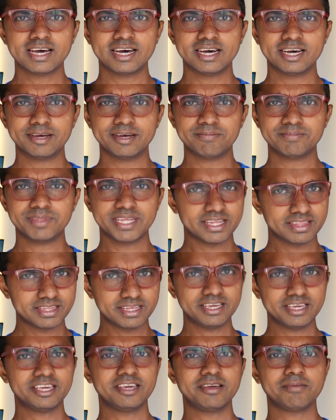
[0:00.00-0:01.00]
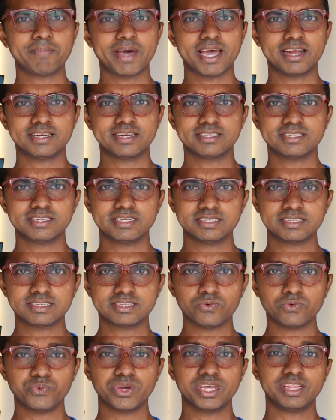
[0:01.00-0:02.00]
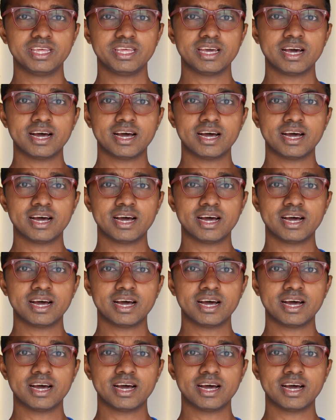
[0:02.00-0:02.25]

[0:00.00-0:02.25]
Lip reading: Their thinking patterns, the way they